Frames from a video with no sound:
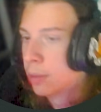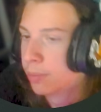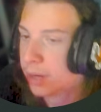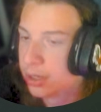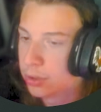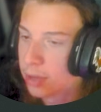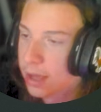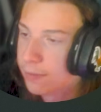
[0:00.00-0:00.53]
but I
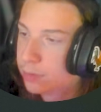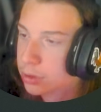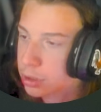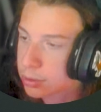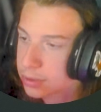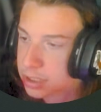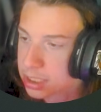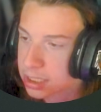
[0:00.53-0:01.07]
do have
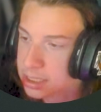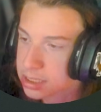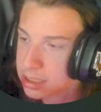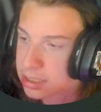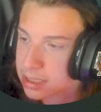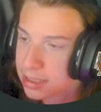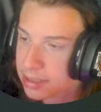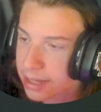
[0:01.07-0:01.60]
reduced uh, the
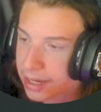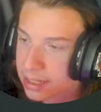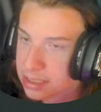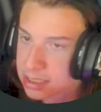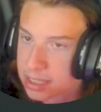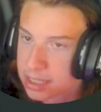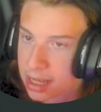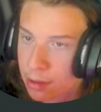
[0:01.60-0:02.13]

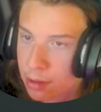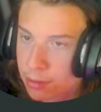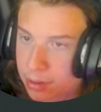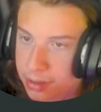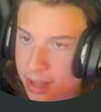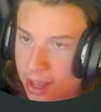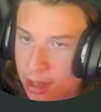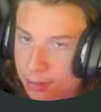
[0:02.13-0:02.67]
tinnitus sound
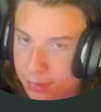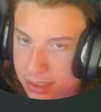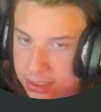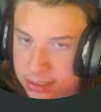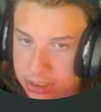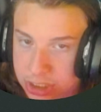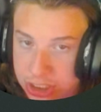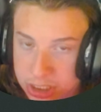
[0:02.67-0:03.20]
down
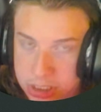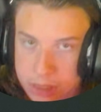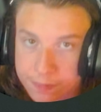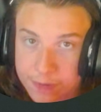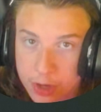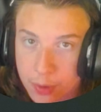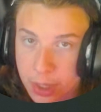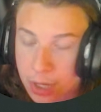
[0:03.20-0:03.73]
because it's just a
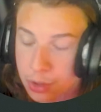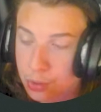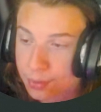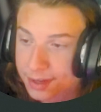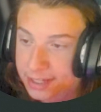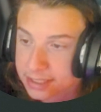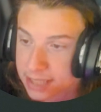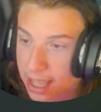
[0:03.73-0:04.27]
very
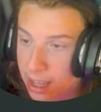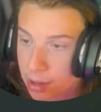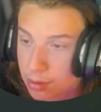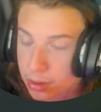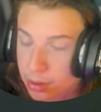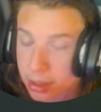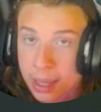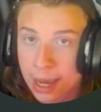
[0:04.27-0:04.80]
annoying
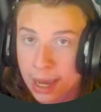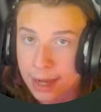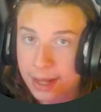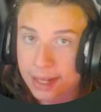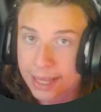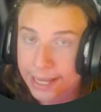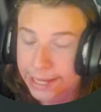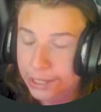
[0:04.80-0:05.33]
sound and
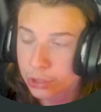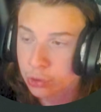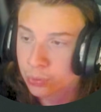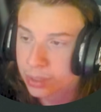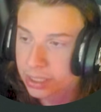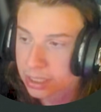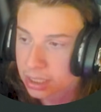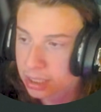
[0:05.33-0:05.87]
I hate
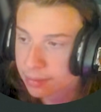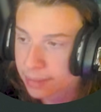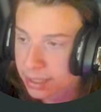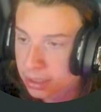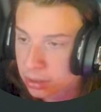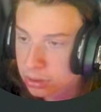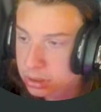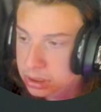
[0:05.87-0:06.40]
ringing in my
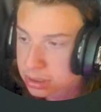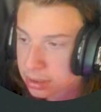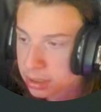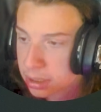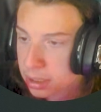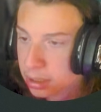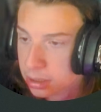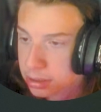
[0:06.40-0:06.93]
ears.
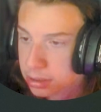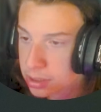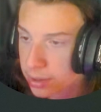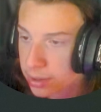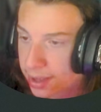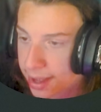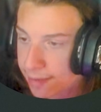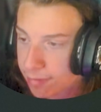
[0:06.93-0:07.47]
So
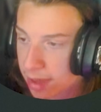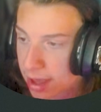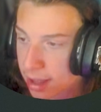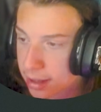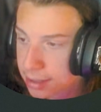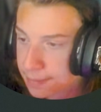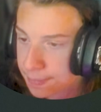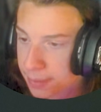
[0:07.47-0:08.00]
I have that
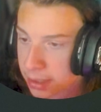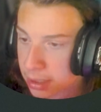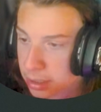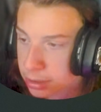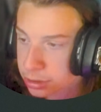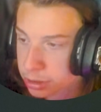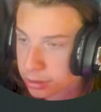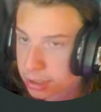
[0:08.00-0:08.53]
on.
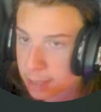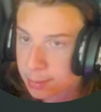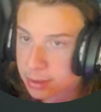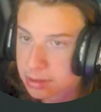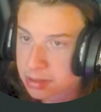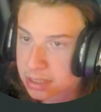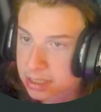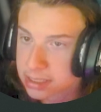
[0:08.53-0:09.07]
Juggernaut
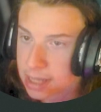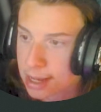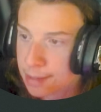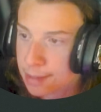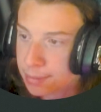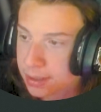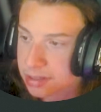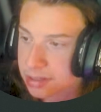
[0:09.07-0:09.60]
music is
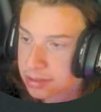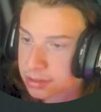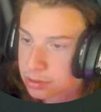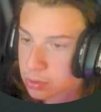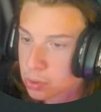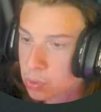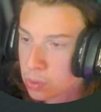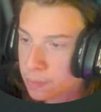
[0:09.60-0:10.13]
on because it's
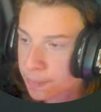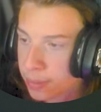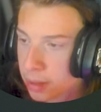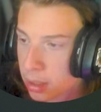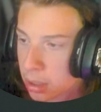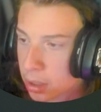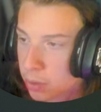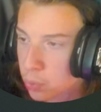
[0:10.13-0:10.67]
cool.
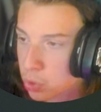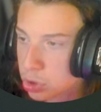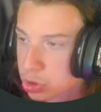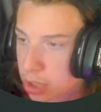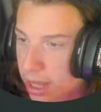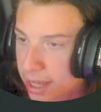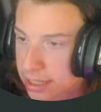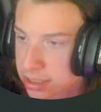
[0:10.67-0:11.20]
War
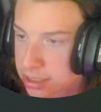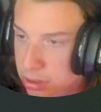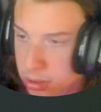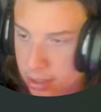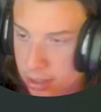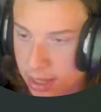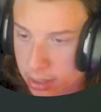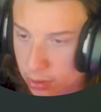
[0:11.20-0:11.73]
tracks and
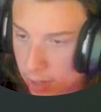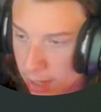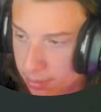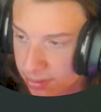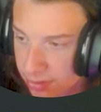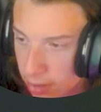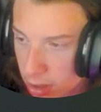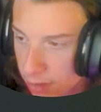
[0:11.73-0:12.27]
all that crap
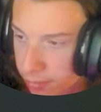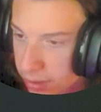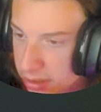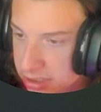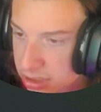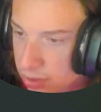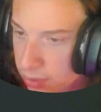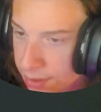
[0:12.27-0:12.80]
is off
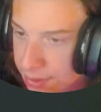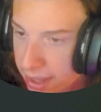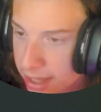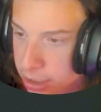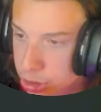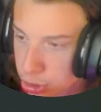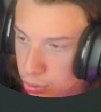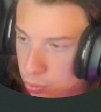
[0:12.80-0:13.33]
because I don't want the
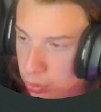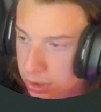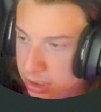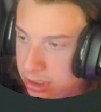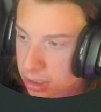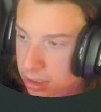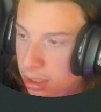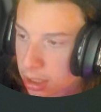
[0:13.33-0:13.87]
extra
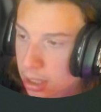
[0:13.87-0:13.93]
noise